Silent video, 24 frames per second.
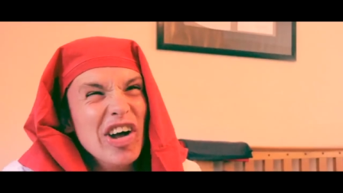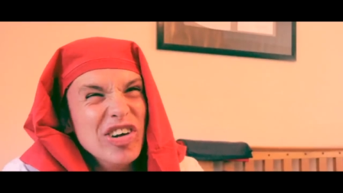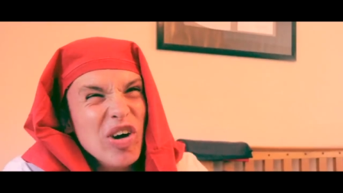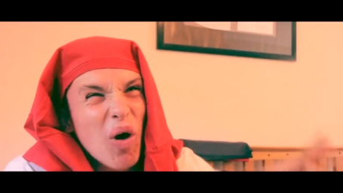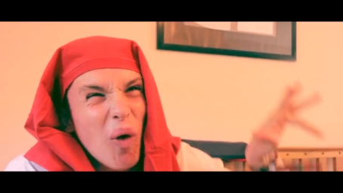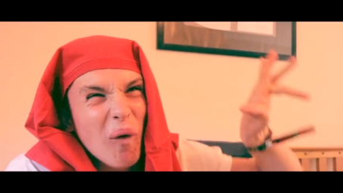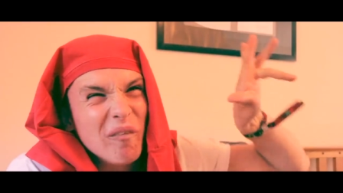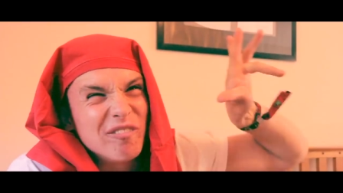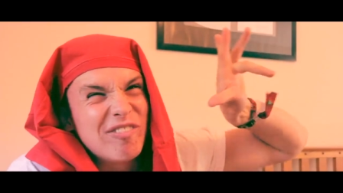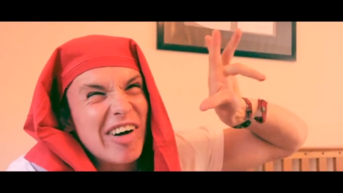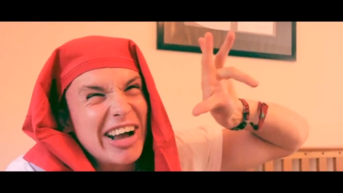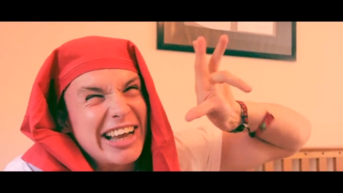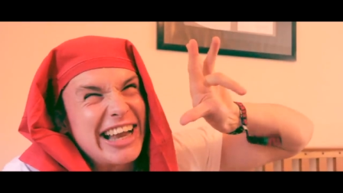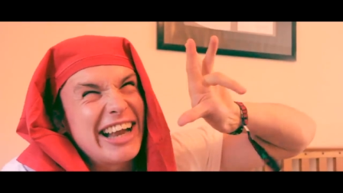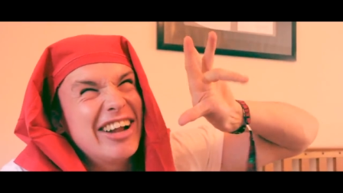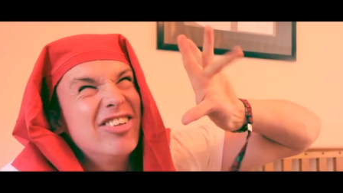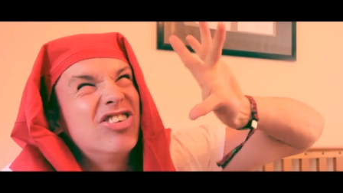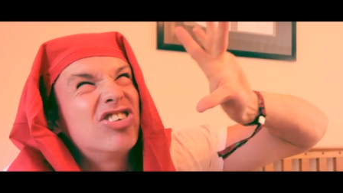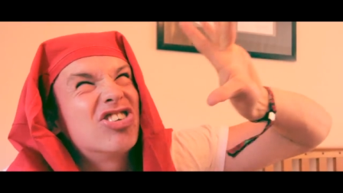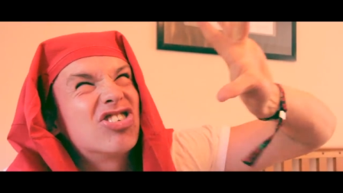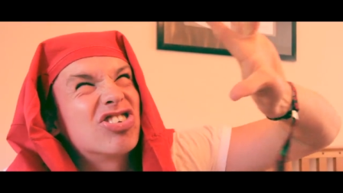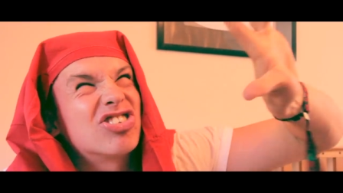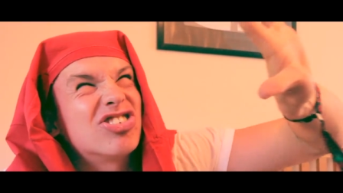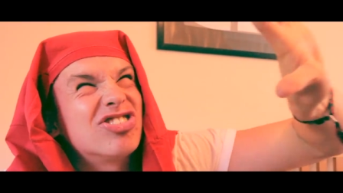you're fucking
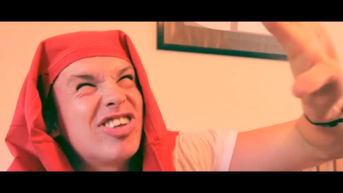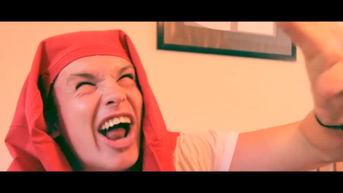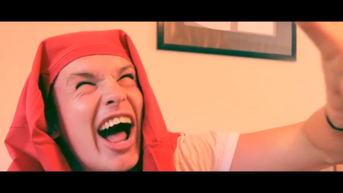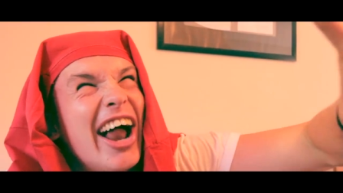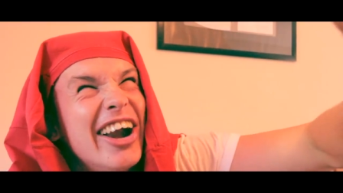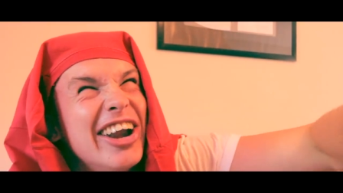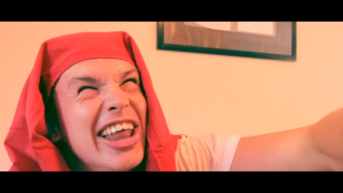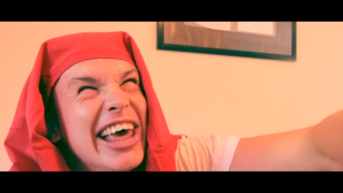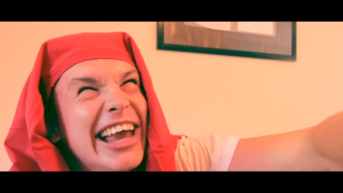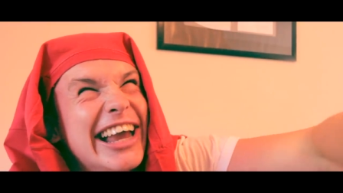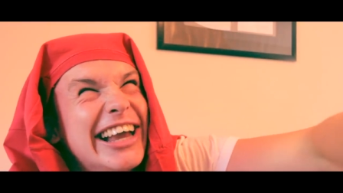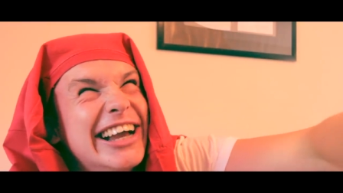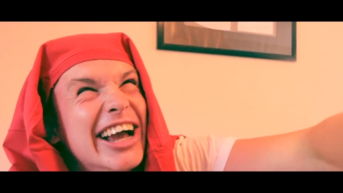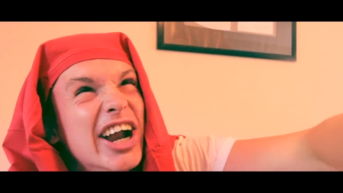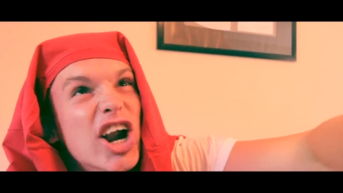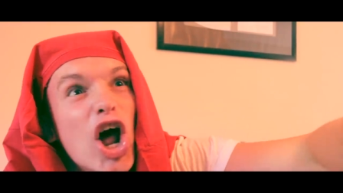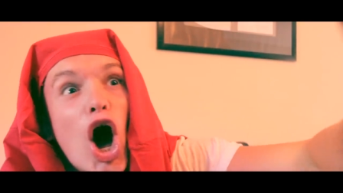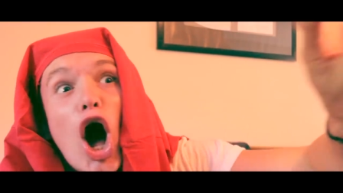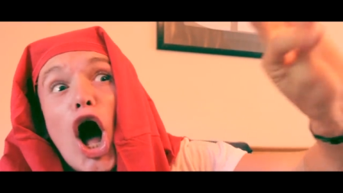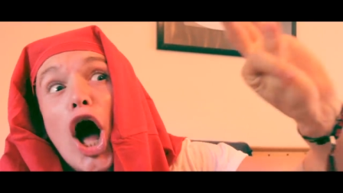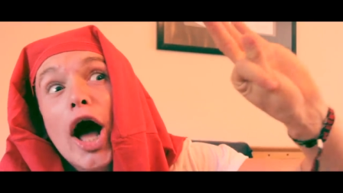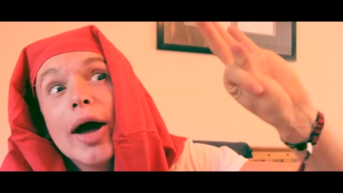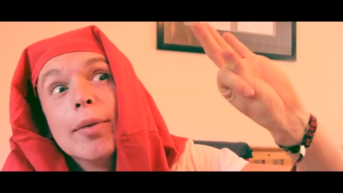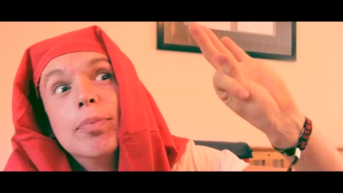stunning, and
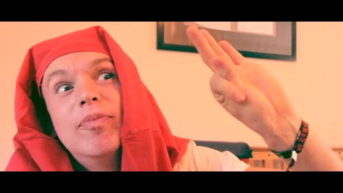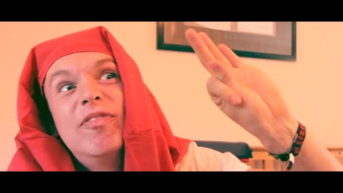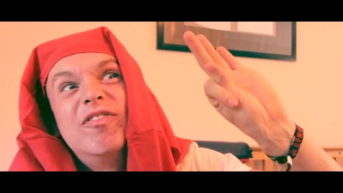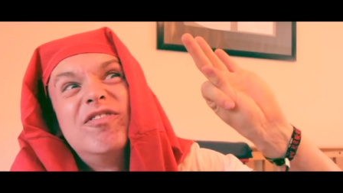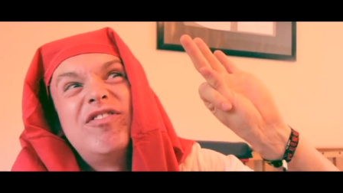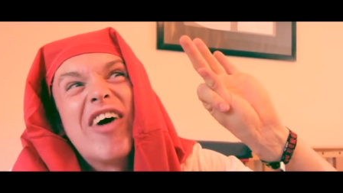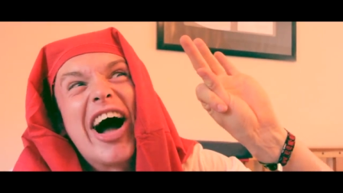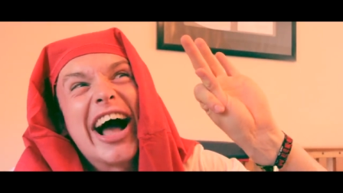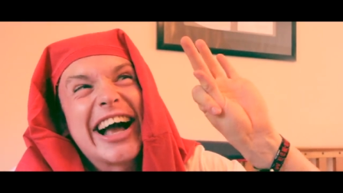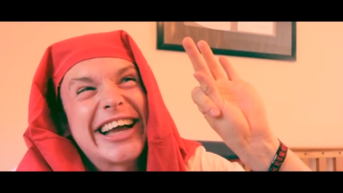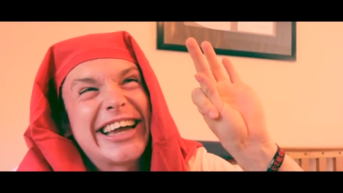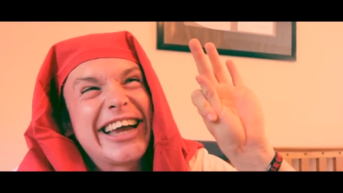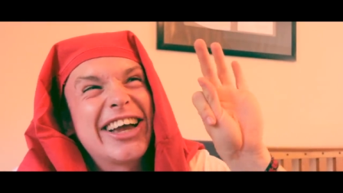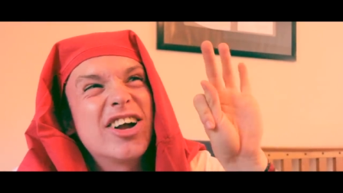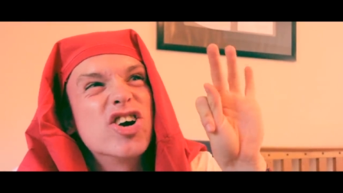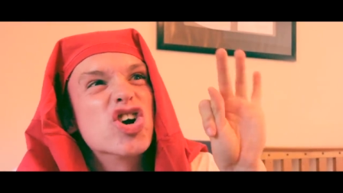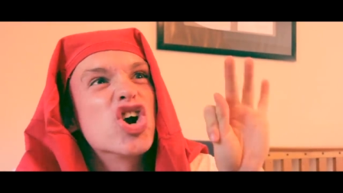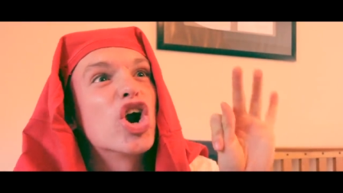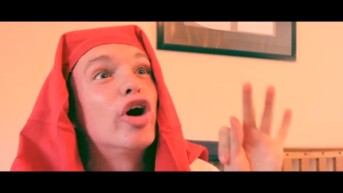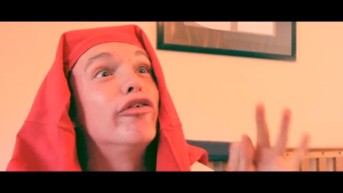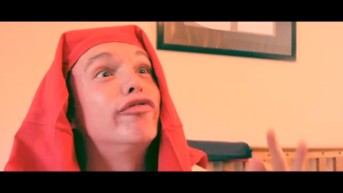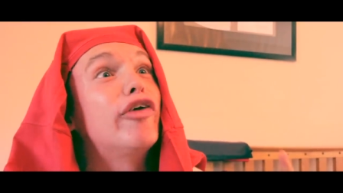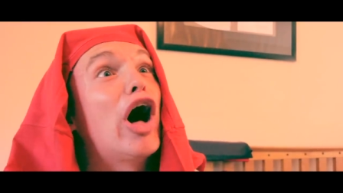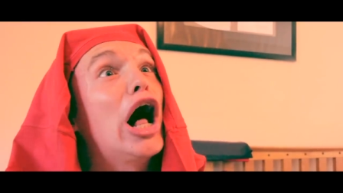I'm fucking
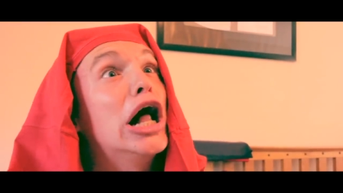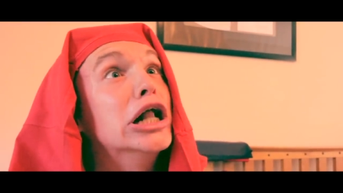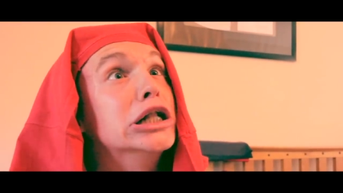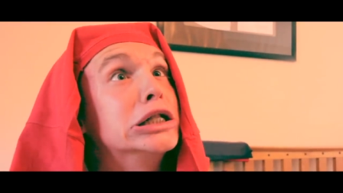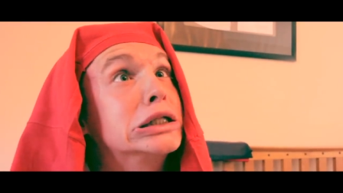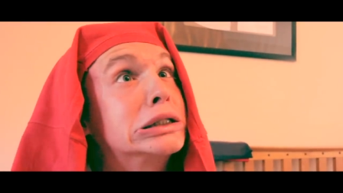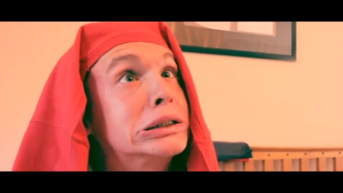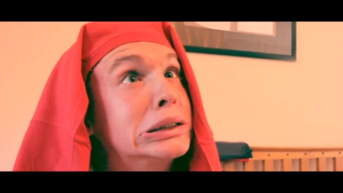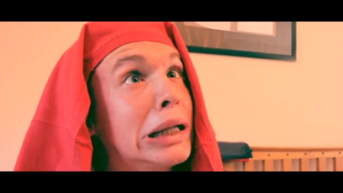revolting.